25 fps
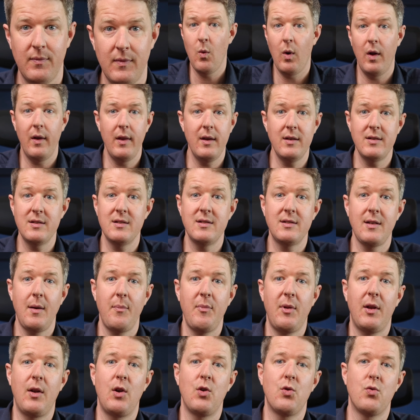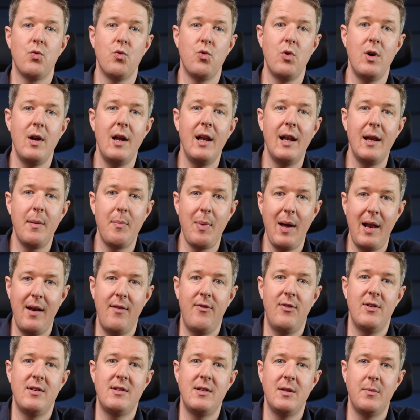Well, this is something that's really
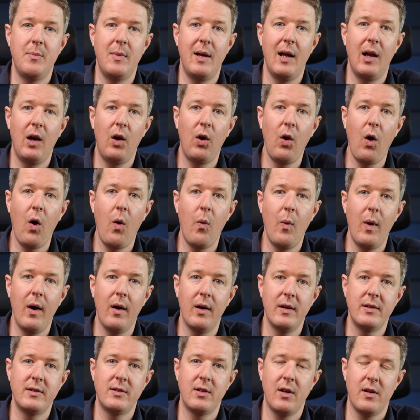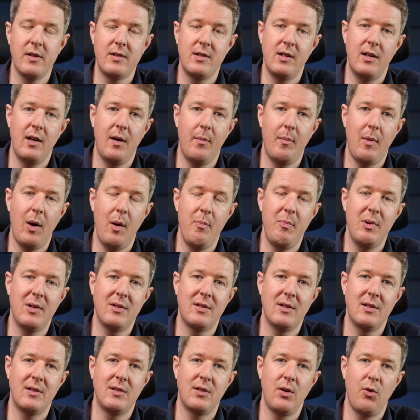benefited me a lot when I started up my
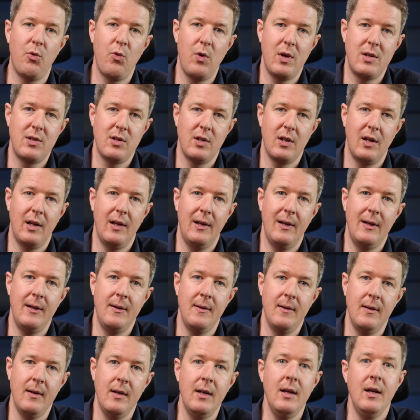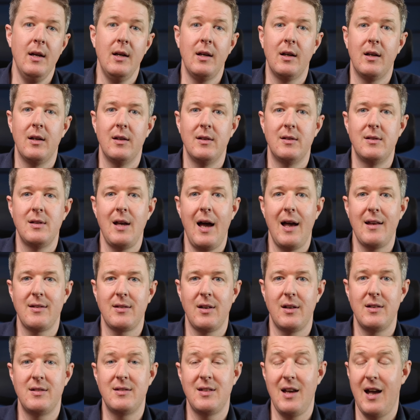business originally. Because as
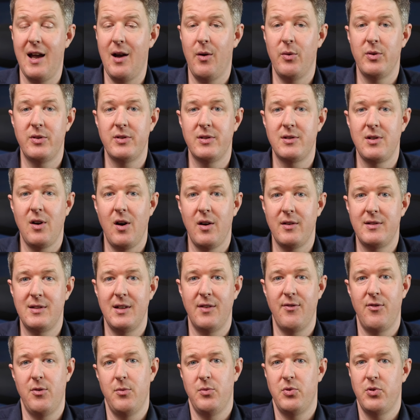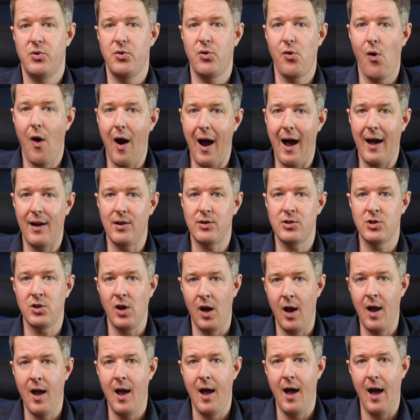I say, I was starting from scratch
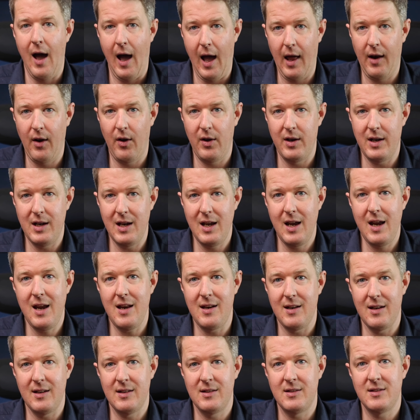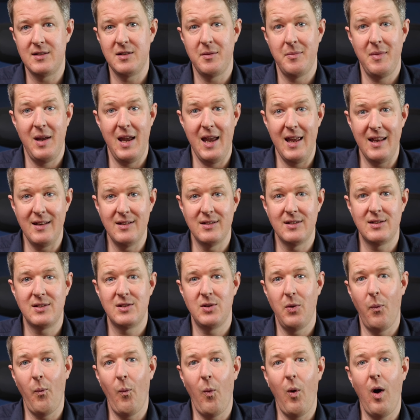and I needed some
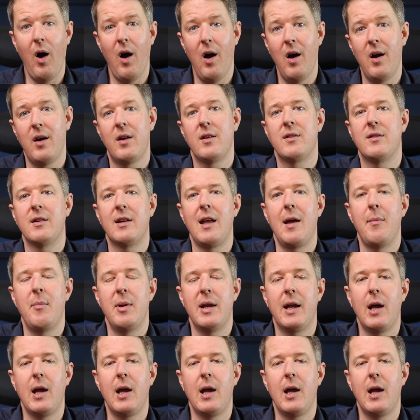instant work to get me